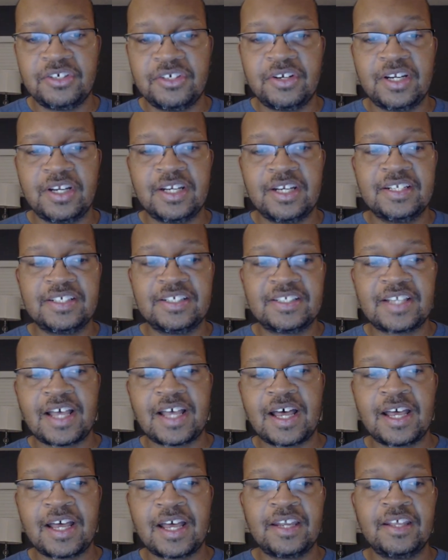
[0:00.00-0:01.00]
you're going to
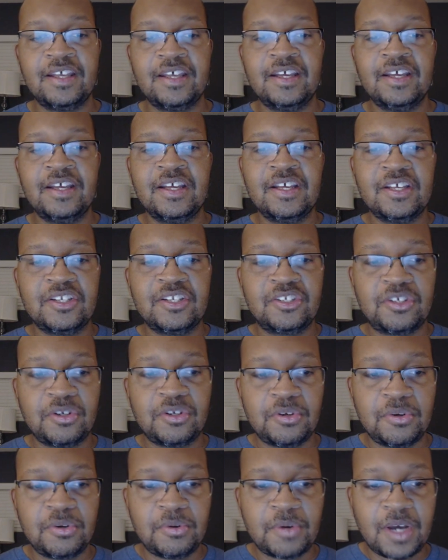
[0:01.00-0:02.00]
decide
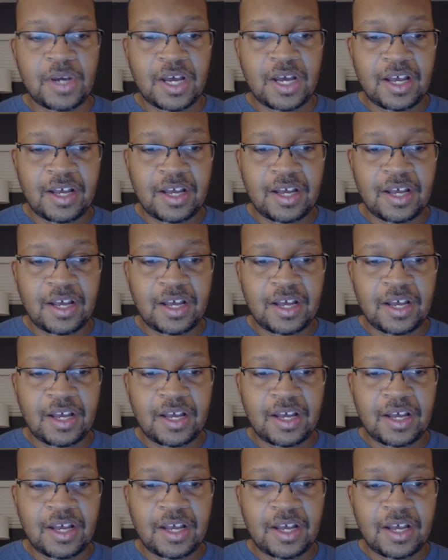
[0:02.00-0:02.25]
to